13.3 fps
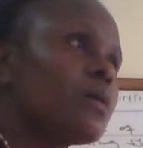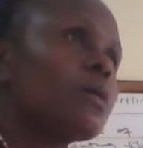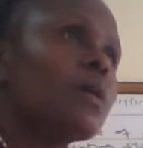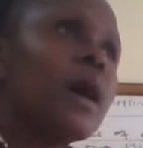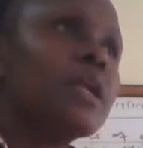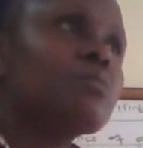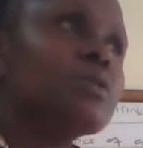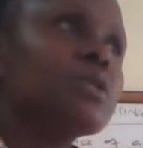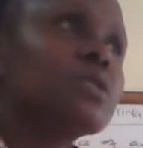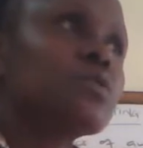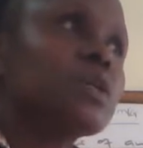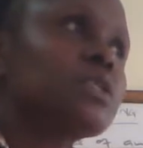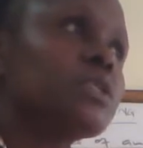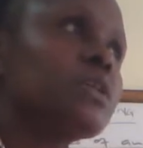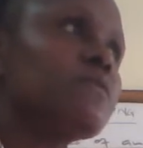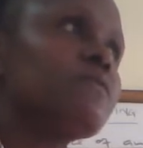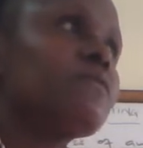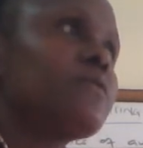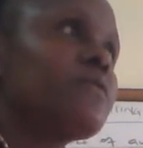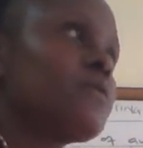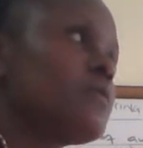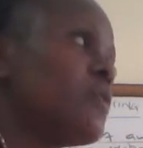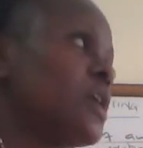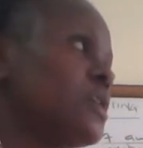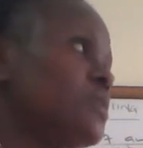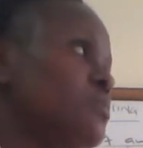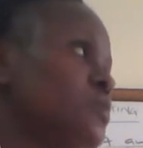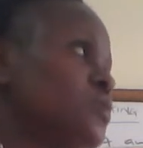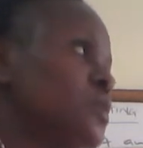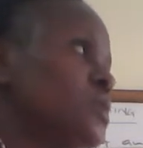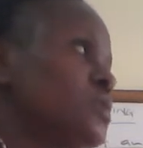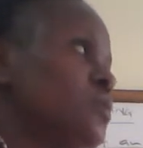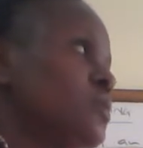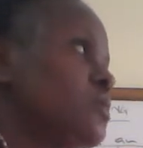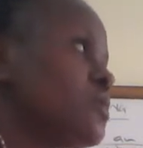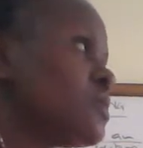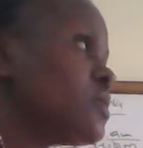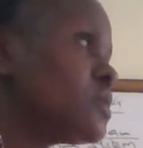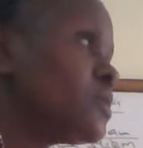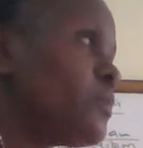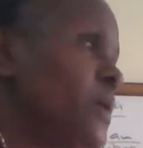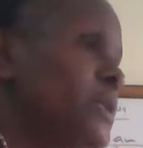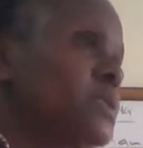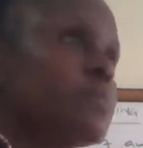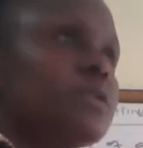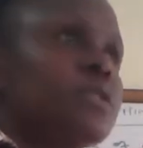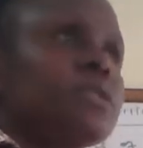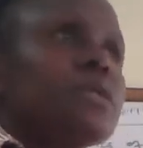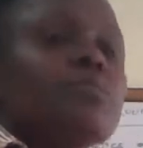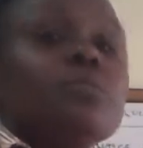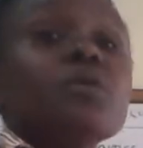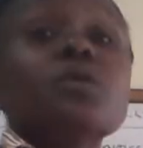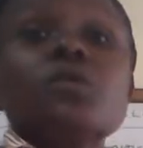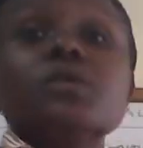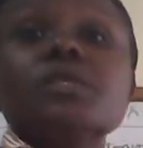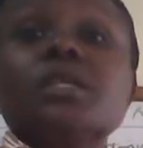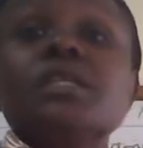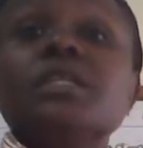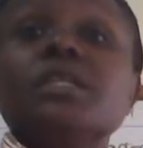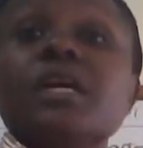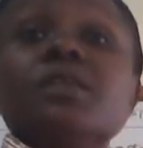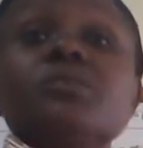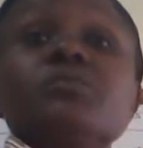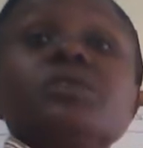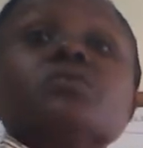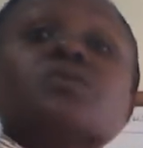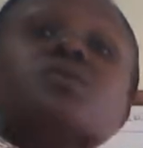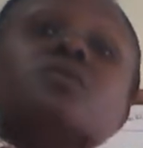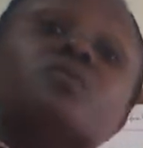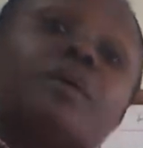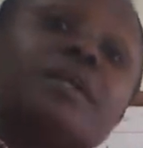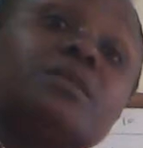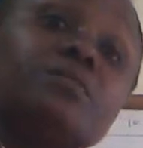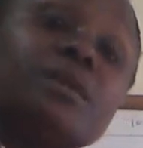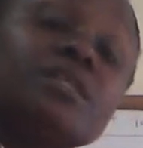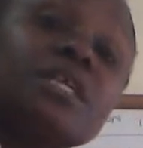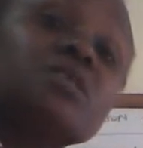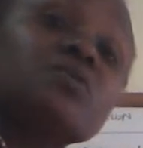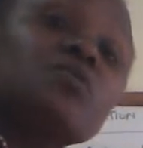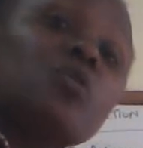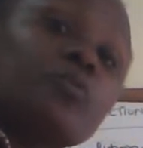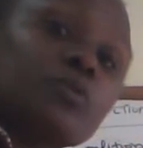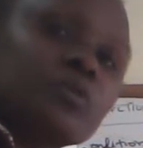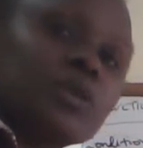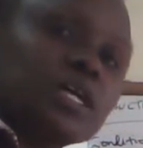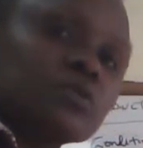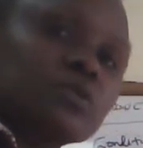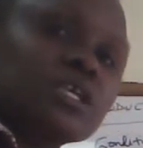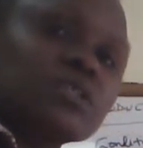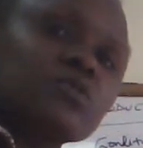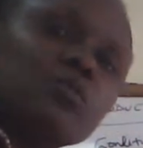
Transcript: administrative or administration department, because in the administration department there's no production, there's no